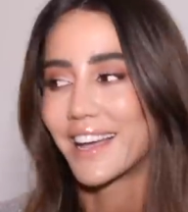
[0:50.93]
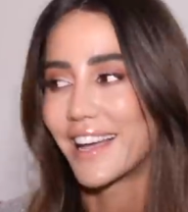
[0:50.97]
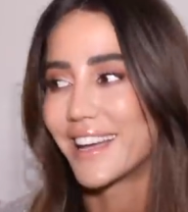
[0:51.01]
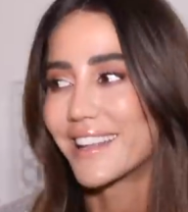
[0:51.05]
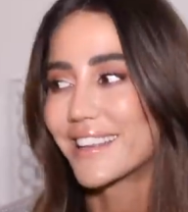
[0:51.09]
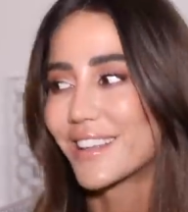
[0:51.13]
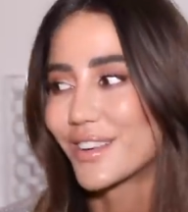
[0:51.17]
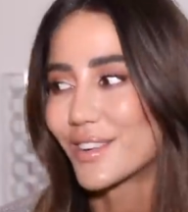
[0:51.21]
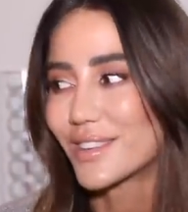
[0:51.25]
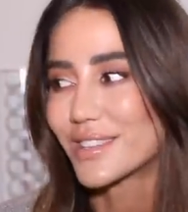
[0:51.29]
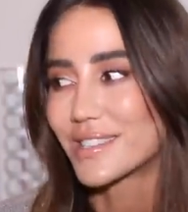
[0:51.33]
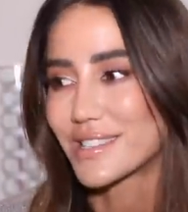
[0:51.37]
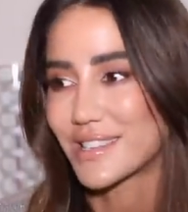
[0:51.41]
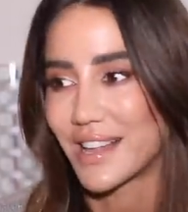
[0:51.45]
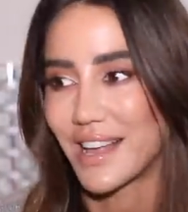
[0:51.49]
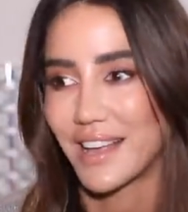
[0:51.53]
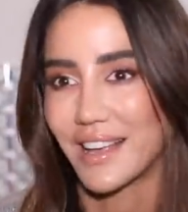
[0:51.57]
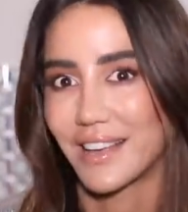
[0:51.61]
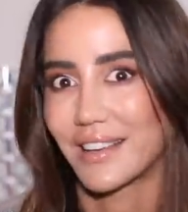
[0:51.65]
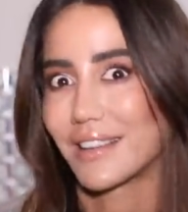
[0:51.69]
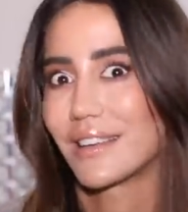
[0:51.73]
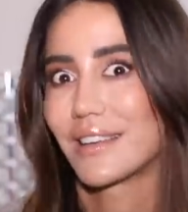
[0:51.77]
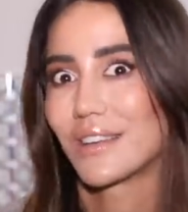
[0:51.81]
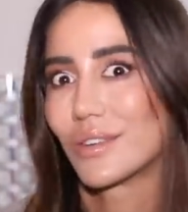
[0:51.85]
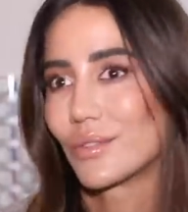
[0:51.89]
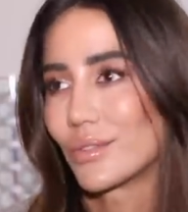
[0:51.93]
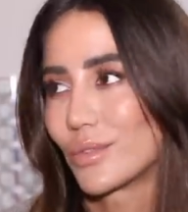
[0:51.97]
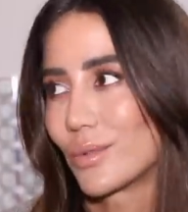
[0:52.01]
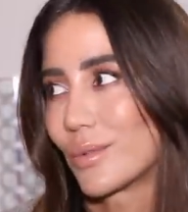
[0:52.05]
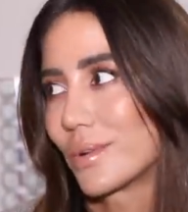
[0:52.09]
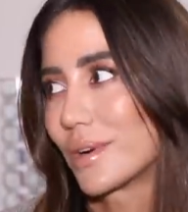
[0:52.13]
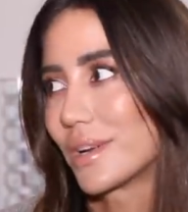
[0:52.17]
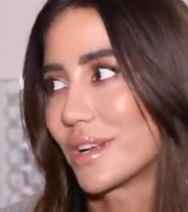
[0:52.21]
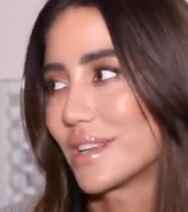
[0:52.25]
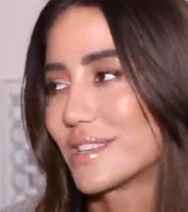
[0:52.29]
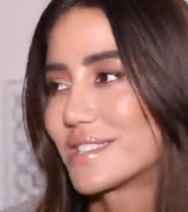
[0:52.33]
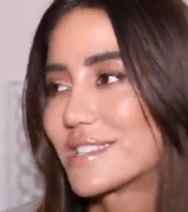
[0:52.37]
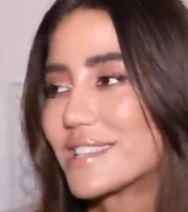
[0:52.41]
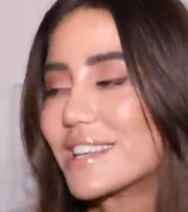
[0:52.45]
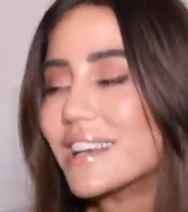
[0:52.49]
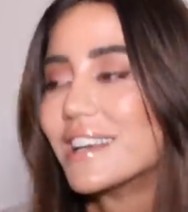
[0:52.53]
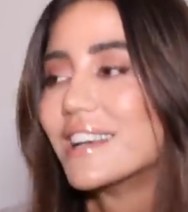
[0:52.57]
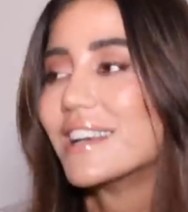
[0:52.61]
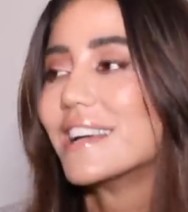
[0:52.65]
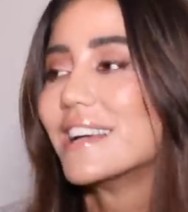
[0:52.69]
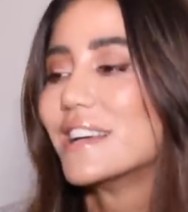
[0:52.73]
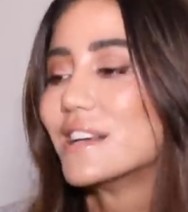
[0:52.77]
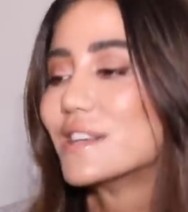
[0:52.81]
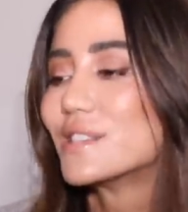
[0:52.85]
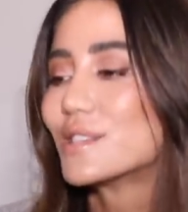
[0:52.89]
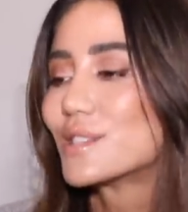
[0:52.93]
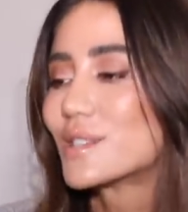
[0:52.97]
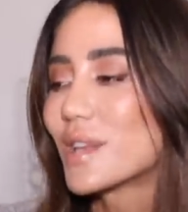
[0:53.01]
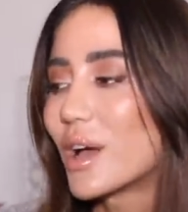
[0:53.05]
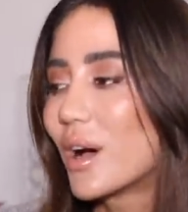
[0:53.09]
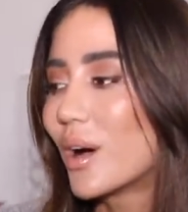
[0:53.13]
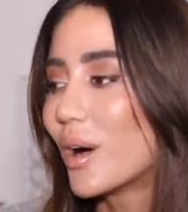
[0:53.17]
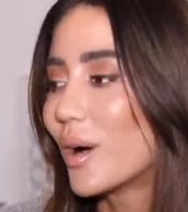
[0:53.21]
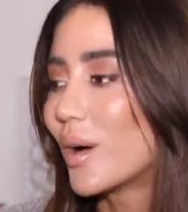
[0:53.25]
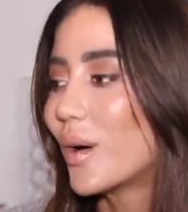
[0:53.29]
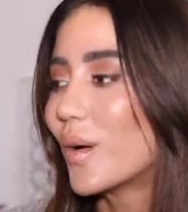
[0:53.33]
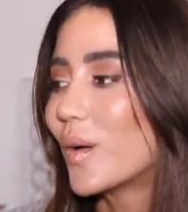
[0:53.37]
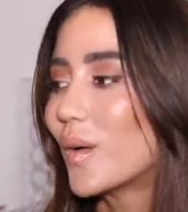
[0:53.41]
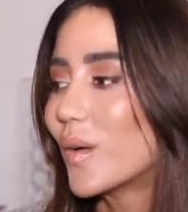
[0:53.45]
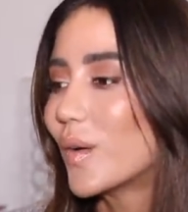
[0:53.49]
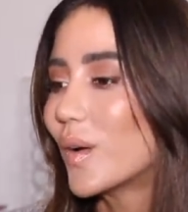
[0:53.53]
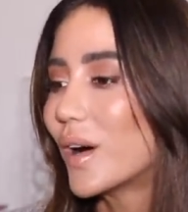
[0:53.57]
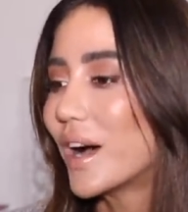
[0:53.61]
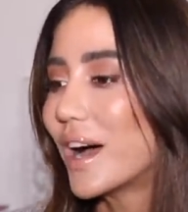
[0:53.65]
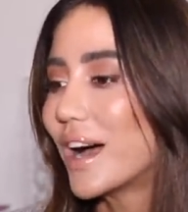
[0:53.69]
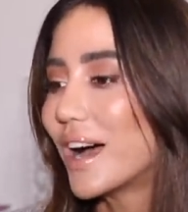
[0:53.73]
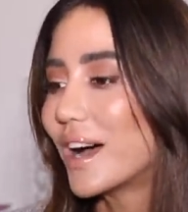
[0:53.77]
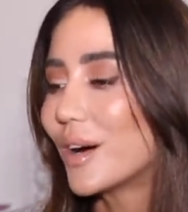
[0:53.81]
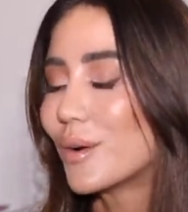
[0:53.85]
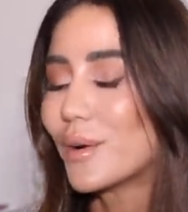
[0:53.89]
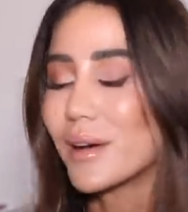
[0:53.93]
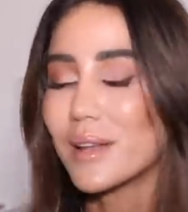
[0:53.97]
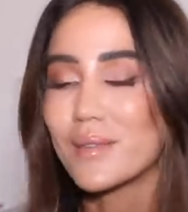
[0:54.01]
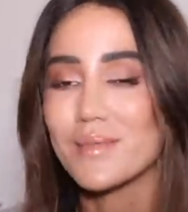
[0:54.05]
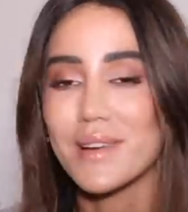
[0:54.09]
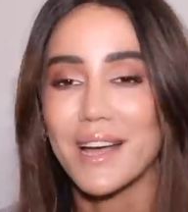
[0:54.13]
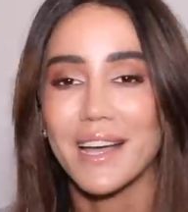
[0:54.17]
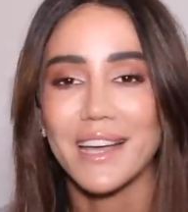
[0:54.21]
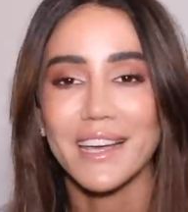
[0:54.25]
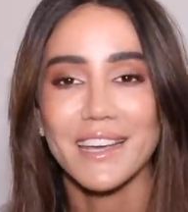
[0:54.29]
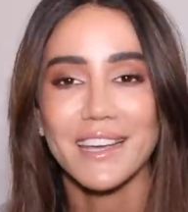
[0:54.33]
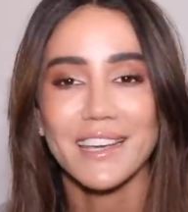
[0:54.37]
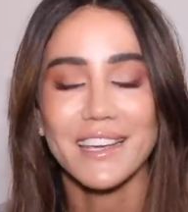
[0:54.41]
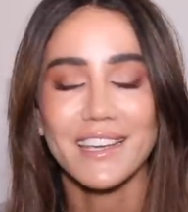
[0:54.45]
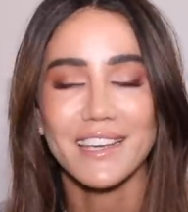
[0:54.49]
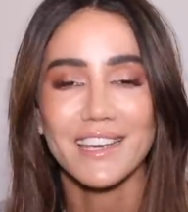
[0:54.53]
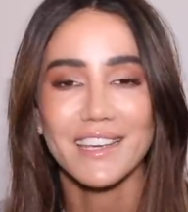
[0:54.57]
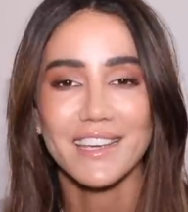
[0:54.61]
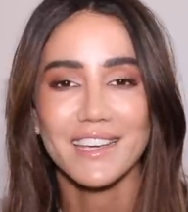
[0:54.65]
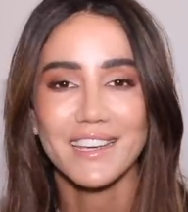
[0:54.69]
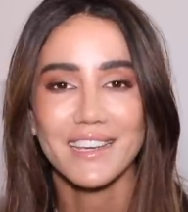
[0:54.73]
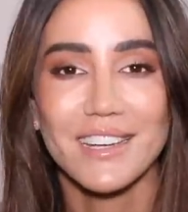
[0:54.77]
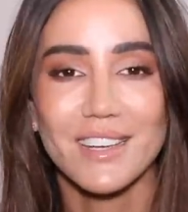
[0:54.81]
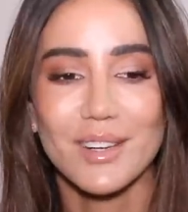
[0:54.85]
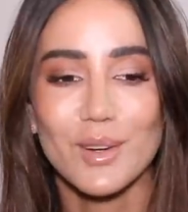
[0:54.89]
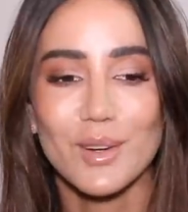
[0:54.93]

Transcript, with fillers: And he was like, even worse. So when my